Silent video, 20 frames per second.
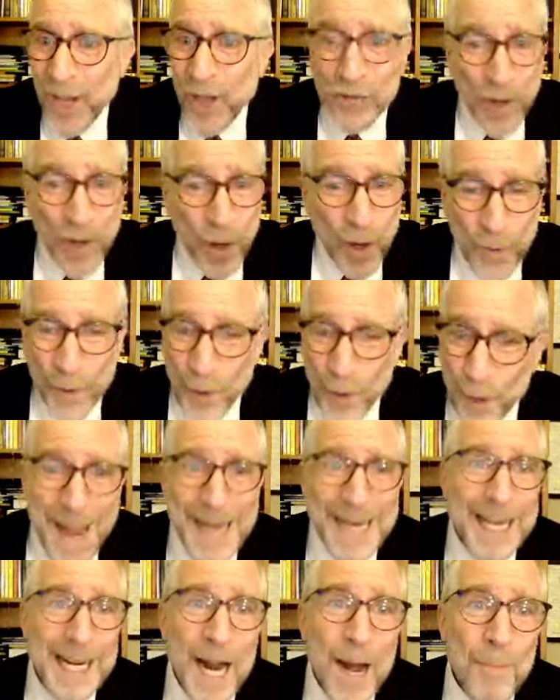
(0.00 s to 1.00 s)
so they're
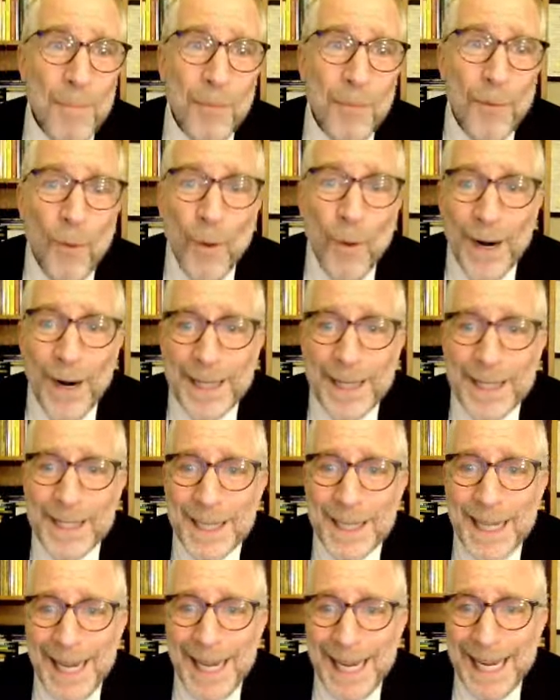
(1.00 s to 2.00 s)
making up for
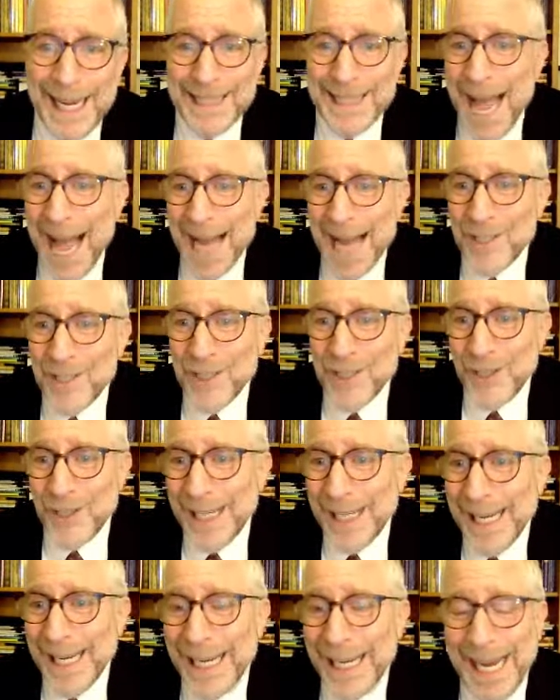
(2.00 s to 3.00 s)
it. It's
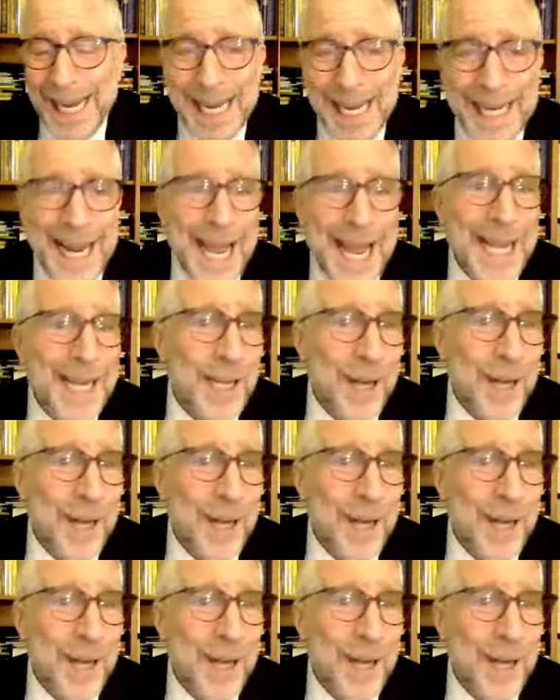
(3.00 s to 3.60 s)
actually in a